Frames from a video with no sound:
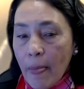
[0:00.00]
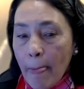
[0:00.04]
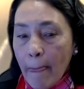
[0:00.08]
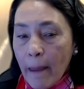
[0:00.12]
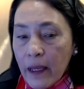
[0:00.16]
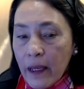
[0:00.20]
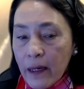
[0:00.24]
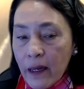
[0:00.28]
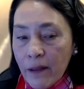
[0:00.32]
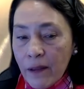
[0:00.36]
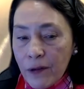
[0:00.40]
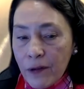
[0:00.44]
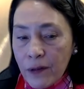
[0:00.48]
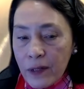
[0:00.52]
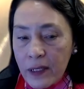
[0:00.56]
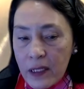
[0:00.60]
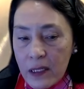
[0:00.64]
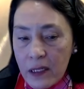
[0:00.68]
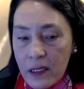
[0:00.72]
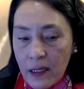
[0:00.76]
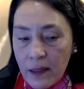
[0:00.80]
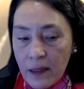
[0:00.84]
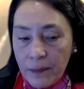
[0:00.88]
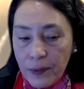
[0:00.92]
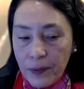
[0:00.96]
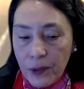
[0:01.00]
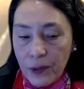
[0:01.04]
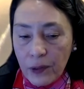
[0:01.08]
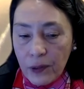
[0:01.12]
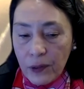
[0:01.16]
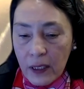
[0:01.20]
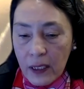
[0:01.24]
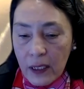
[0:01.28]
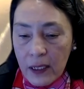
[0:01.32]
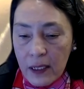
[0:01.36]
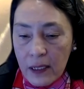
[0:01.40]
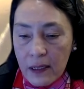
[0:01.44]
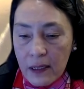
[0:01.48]
Another example
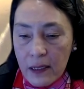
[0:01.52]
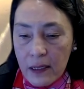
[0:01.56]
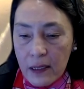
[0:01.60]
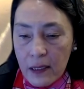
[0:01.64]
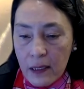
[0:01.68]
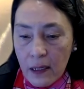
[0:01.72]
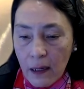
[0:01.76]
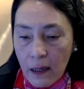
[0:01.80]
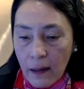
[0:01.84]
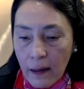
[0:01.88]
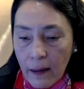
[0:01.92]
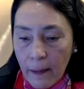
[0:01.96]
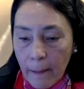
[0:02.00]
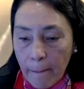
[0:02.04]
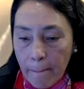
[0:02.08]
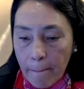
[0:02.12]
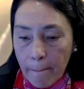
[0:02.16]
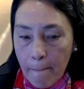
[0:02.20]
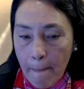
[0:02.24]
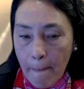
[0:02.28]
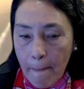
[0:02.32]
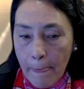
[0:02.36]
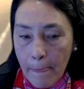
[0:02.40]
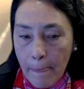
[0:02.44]
is um,